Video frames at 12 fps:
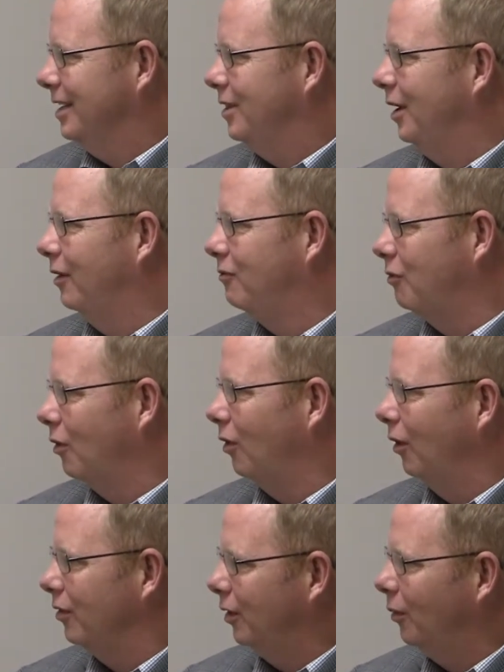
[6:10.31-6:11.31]

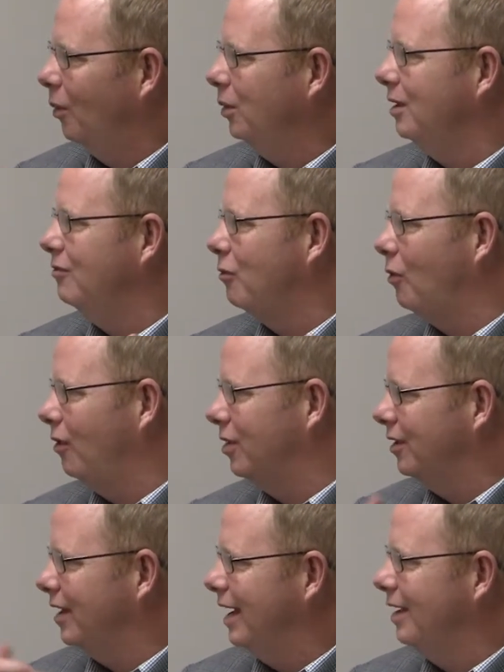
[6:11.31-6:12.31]
Therefore, they're only for
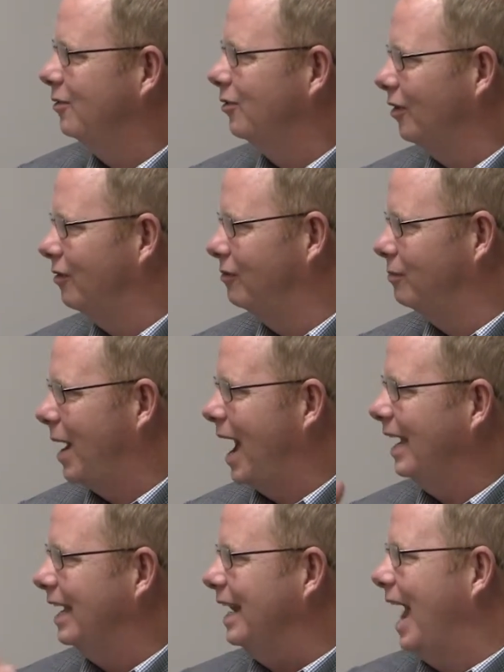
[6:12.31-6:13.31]
the days of
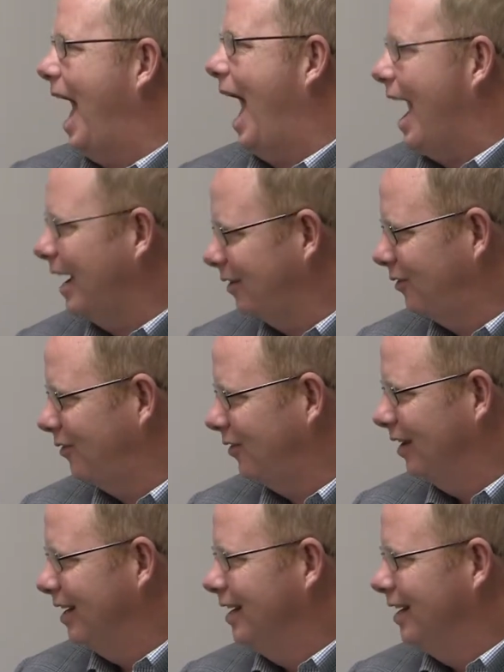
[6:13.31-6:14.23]
back in Acts.